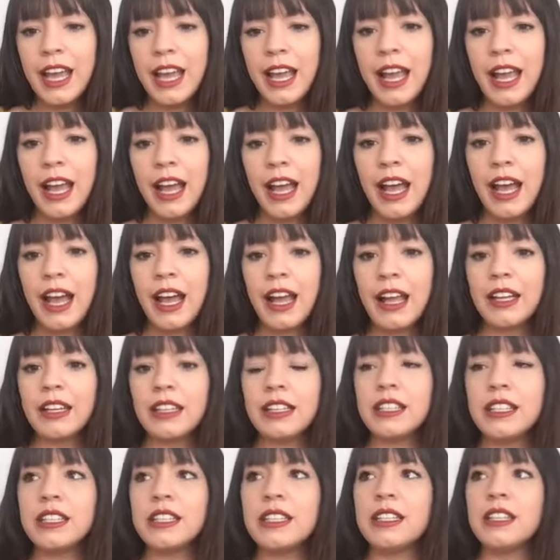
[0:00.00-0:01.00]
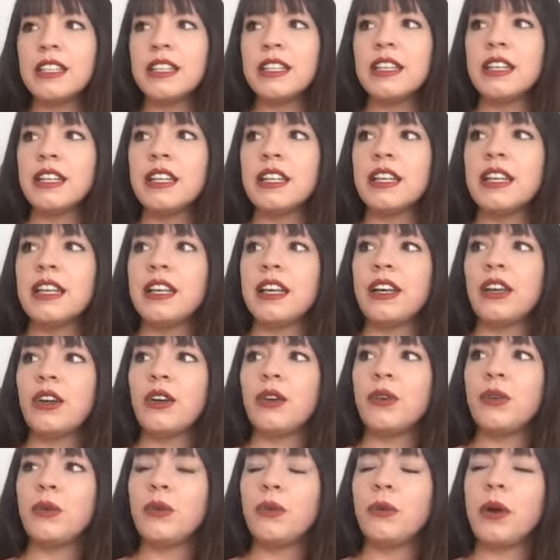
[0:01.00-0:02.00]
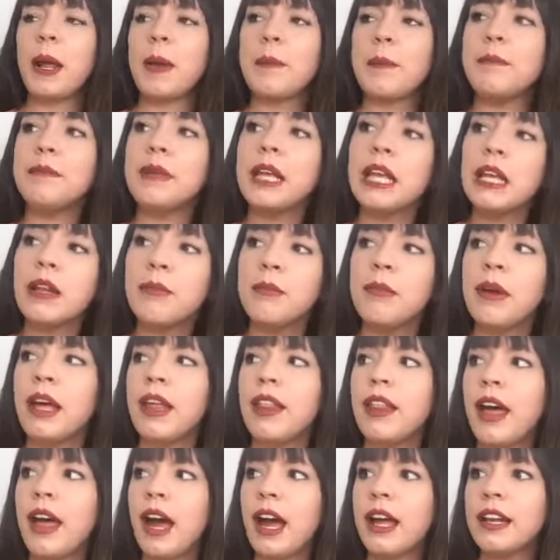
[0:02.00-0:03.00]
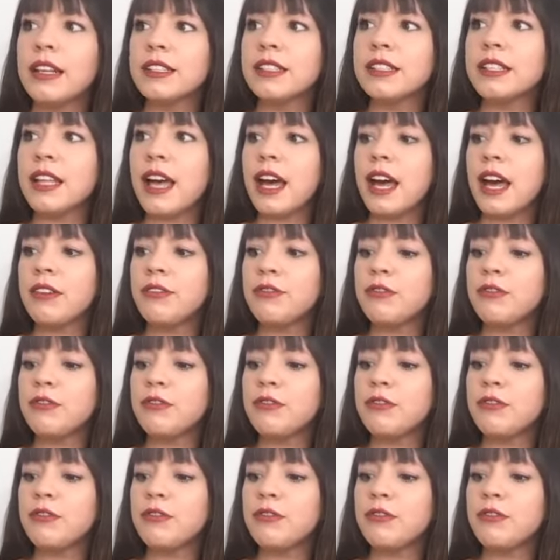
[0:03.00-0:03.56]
And what I mean by that is that